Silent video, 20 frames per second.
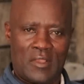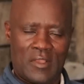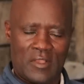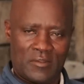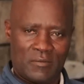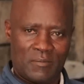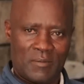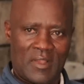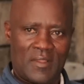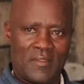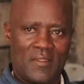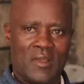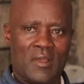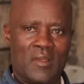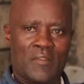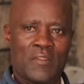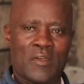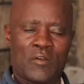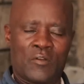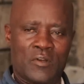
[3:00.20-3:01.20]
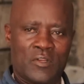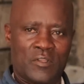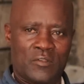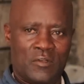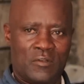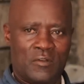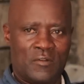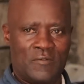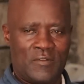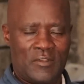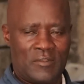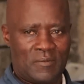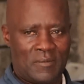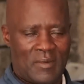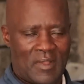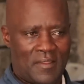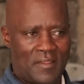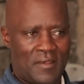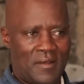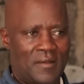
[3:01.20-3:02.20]
his mother, the condition of his
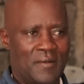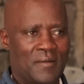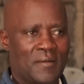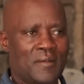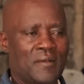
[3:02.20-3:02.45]
mother.